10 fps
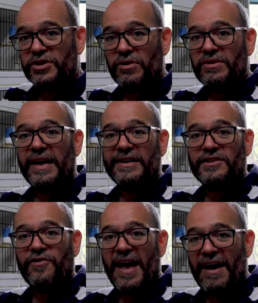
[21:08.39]
So
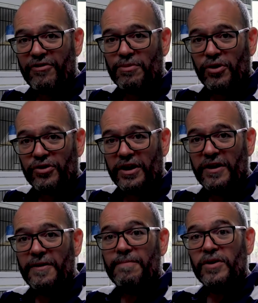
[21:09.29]
thanks for everybody
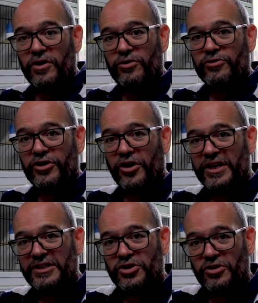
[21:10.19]
who's
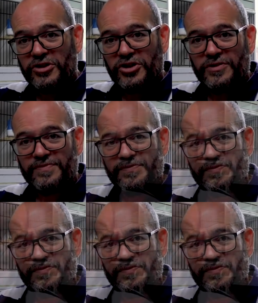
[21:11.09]
got in touch.